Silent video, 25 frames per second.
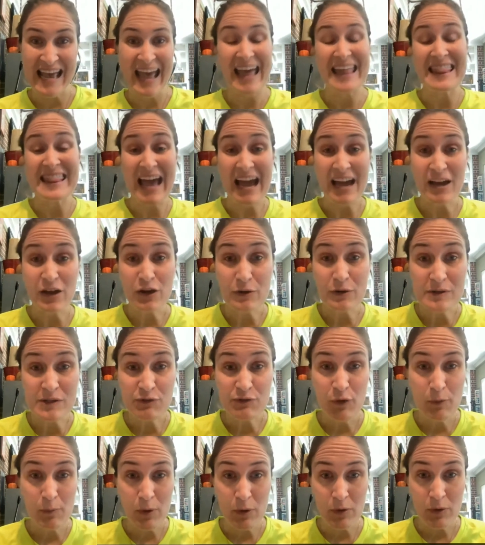And that goes
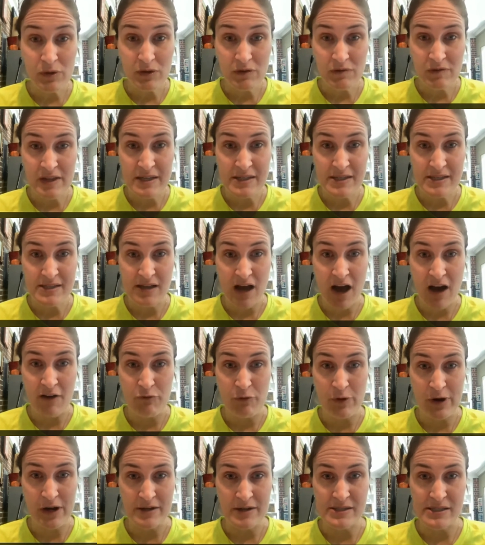for both of these
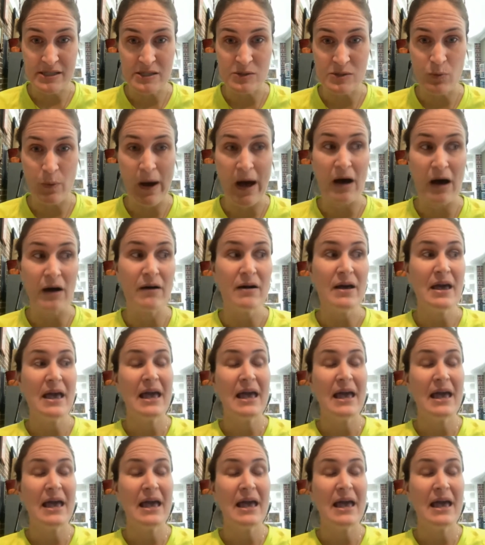softwares as well.